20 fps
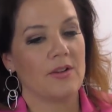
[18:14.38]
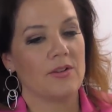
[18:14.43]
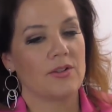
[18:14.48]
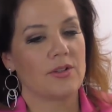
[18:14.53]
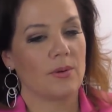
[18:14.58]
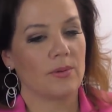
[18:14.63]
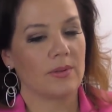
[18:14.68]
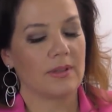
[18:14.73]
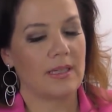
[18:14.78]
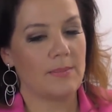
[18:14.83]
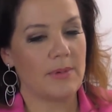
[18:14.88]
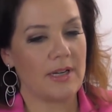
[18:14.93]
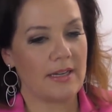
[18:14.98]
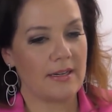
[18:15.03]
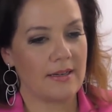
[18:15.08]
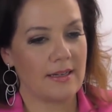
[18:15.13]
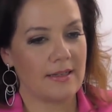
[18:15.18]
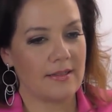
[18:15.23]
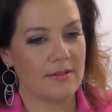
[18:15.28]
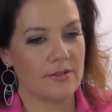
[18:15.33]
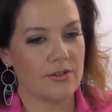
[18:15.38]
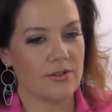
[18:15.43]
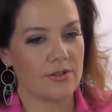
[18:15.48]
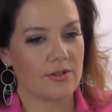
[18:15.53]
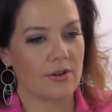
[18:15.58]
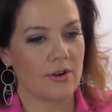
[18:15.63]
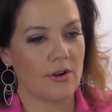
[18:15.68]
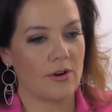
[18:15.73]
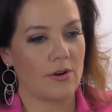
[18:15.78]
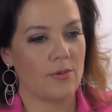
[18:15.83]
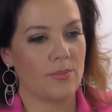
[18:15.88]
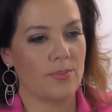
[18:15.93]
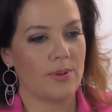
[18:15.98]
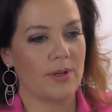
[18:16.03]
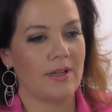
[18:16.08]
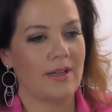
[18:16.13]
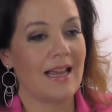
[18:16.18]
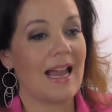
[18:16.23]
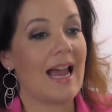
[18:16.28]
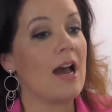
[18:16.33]
So limited in scope.
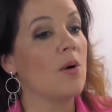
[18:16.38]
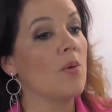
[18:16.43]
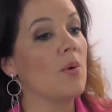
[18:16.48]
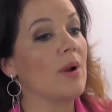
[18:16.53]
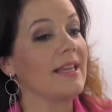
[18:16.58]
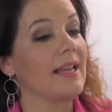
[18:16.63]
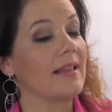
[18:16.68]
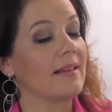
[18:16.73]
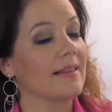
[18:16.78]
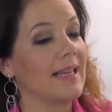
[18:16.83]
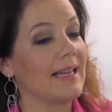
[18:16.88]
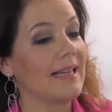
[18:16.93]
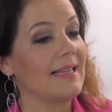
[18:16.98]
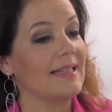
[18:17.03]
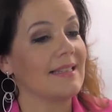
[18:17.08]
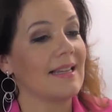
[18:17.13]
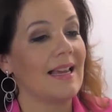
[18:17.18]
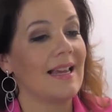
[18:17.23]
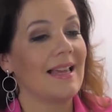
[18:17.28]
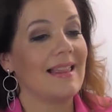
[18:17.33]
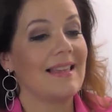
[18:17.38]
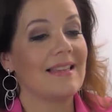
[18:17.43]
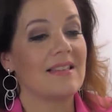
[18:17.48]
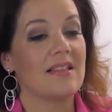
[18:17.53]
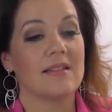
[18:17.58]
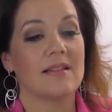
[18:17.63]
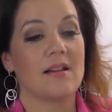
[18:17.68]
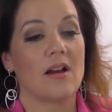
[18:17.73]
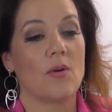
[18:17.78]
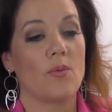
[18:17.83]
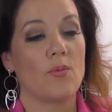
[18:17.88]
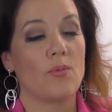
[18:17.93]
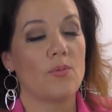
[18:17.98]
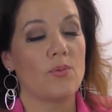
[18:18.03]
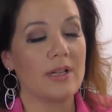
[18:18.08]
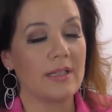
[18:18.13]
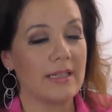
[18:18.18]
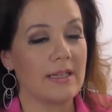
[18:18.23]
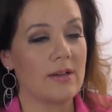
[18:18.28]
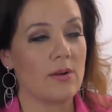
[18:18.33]
Oh, the other thing is, this is
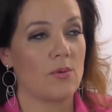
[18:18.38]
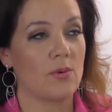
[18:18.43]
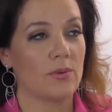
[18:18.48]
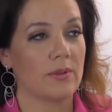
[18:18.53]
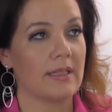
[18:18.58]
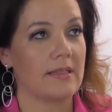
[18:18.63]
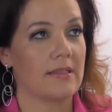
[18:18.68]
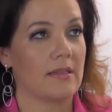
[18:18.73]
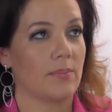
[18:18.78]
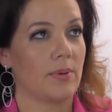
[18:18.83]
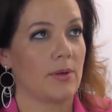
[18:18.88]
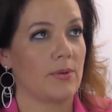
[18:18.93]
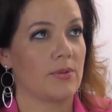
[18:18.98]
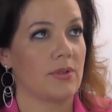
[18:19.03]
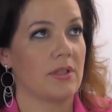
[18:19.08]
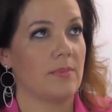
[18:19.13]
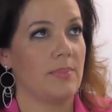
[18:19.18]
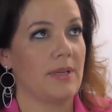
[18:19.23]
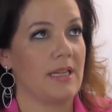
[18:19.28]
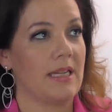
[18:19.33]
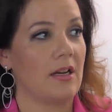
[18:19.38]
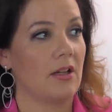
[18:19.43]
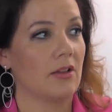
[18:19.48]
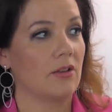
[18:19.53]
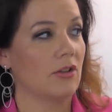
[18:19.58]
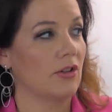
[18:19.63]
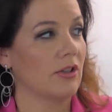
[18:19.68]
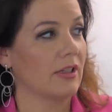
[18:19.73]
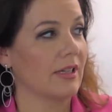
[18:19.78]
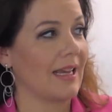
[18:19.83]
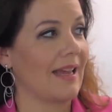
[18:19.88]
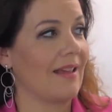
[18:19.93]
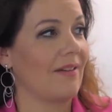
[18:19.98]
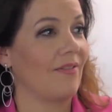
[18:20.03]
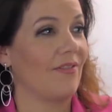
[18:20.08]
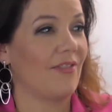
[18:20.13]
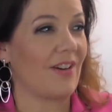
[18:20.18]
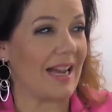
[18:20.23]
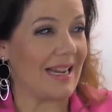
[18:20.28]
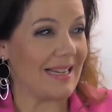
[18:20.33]
really only supposed to be a look
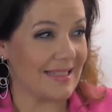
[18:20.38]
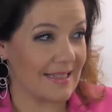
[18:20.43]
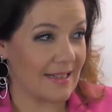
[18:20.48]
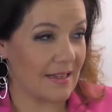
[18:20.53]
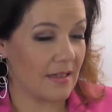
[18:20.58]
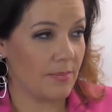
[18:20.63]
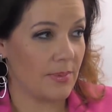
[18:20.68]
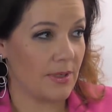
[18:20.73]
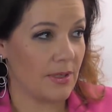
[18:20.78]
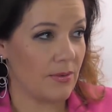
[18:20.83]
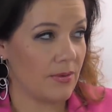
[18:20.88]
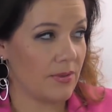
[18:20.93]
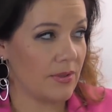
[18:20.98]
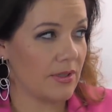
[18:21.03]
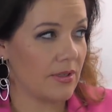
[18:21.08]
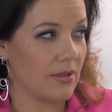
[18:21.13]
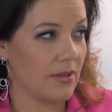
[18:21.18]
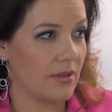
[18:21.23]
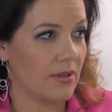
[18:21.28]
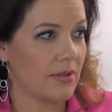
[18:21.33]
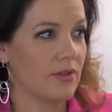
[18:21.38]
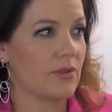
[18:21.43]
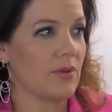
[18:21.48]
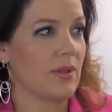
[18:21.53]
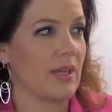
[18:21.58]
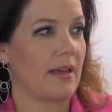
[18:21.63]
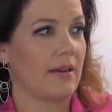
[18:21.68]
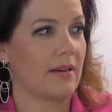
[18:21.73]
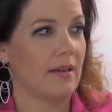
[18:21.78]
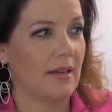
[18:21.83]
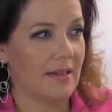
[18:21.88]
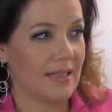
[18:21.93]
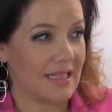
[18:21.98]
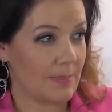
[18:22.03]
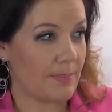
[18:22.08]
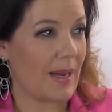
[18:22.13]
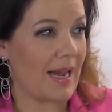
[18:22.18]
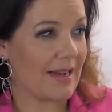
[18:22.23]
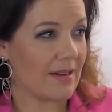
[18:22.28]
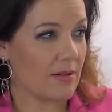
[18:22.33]
at FISA abuse, so that
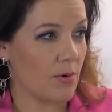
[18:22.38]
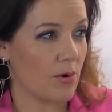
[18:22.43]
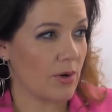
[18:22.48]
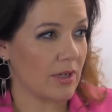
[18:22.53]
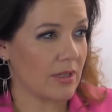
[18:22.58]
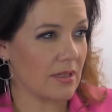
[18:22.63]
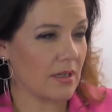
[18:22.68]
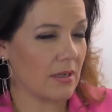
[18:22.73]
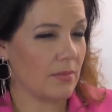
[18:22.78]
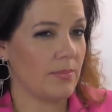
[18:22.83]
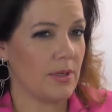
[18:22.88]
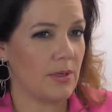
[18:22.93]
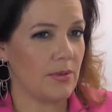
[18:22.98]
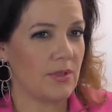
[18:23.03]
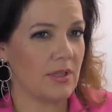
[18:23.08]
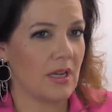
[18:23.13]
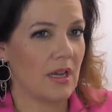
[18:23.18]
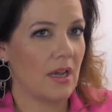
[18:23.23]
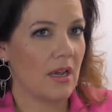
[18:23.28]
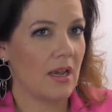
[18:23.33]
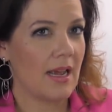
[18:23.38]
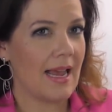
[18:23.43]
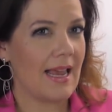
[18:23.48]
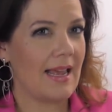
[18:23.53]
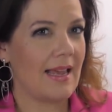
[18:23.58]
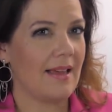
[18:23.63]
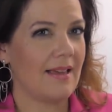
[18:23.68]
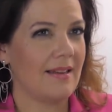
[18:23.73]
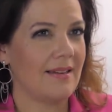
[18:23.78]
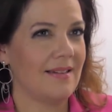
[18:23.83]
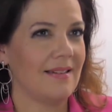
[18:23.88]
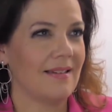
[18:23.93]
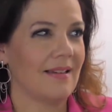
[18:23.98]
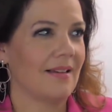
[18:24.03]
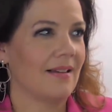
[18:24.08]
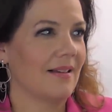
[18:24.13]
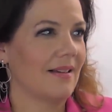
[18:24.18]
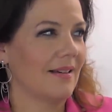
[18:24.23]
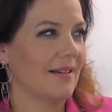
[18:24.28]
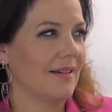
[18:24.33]
spy court abuse. And
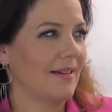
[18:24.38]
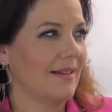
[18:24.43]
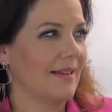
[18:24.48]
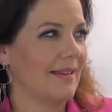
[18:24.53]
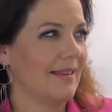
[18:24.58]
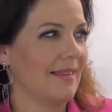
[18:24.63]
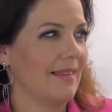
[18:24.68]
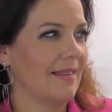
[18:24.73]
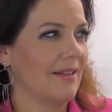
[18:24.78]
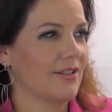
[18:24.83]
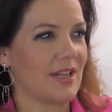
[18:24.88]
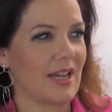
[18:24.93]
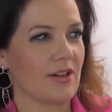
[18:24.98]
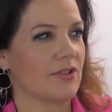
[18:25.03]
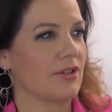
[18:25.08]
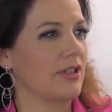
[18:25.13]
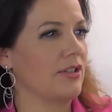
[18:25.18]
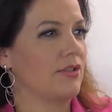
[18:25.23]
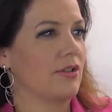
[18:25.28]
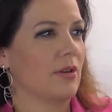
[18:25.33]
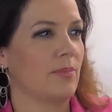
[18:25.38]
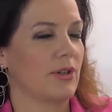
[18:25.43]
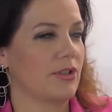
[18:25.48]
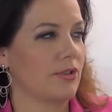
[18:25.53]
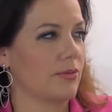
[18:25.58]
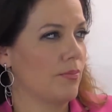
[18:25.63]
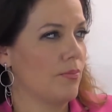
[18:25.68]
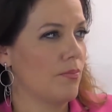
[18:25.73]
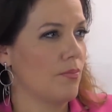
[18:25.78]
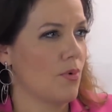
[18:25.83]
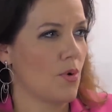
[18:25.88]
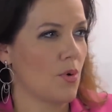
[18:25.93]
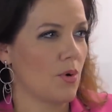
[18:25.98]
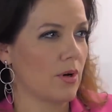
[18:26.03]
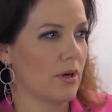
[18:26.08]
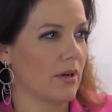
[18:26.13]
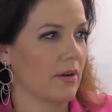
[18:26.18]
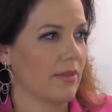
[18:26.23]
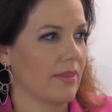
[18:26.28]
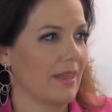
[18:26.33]
there's actually so much
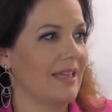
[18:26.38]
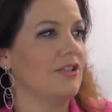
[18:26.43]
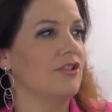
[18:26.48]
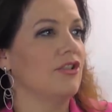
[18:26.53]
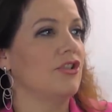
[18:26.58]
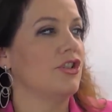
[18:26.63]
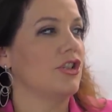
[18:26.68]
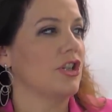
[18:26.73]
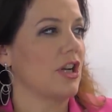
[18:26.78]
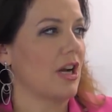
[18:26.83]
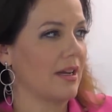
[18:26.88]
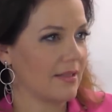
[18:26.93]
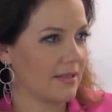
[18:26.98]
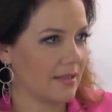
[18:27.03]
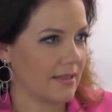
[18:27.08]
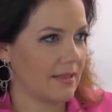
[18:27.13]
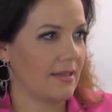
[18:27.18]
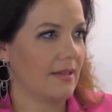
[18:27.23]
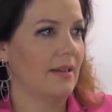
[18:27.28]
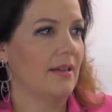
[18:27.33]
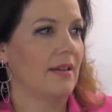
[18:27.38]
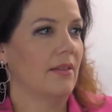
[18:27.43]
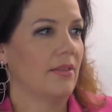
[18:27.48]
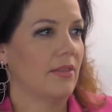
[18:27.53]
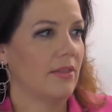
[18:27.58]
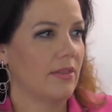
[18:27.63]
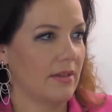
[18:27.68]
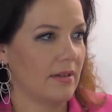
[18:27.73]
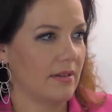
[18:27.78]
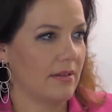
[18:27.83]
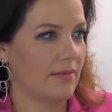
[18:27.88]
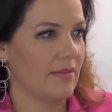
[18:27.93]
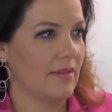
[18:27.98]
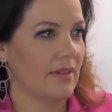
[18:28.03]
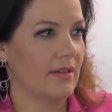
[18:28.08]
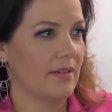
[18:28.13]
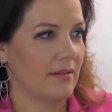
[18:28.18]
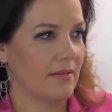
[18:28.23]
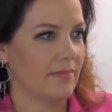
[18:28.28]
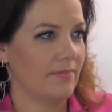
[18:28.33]
more than just the
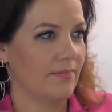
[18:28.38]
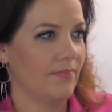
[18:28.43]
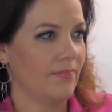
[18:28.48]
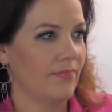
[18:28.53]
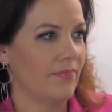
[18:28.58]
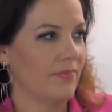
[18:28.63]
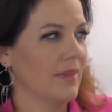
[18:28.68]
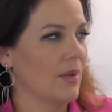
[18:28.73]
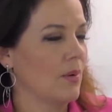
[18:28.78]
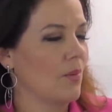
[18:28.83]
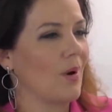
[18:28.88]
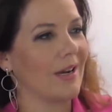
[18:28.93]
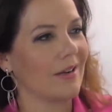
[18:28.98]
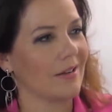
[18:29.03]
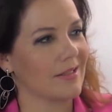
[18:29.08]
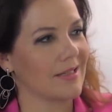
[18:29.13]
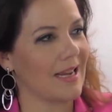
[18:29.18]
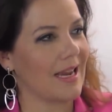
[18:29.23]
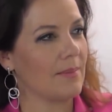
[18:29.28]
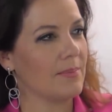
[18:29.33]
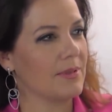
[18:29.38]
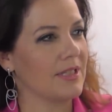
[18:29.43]
wiretap.